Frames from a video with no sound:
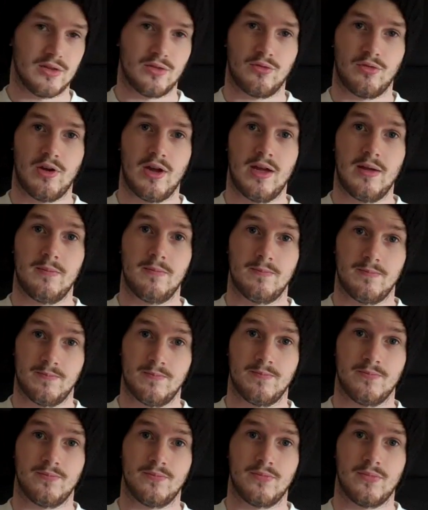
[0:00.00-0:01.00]
fret,
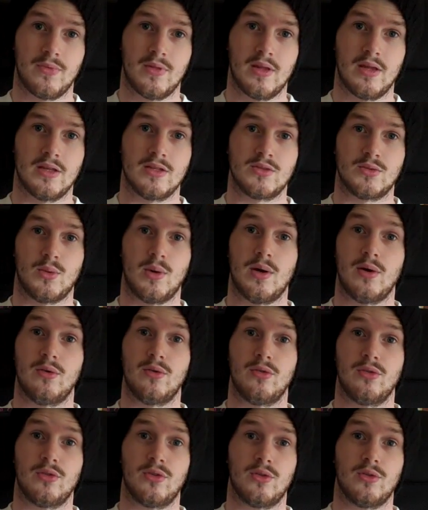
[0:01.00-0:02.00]

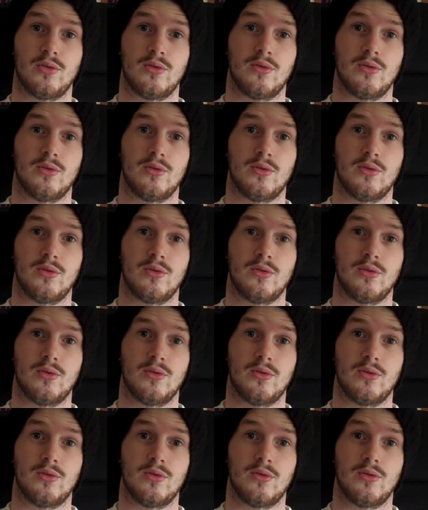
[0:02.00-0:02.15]
12th,